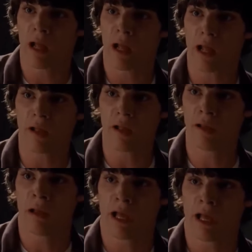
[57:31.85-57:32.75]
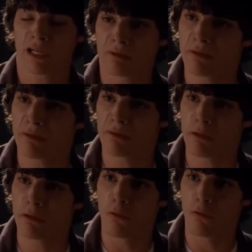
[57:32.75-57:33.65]
There are inflections on his
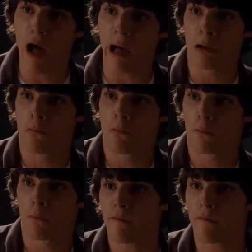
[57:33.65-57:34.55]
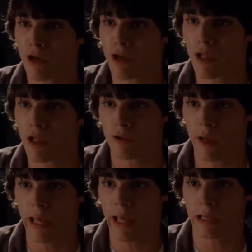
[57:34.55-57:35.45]
face due to his conditions.
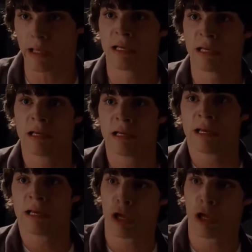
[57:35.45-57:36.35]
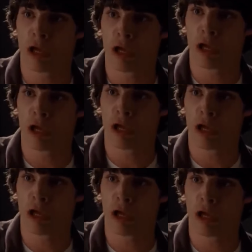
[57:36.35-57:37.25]
So this is very, very natural,
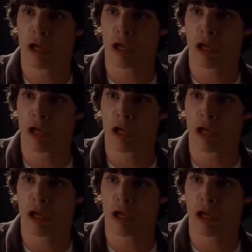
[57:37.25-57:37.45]
and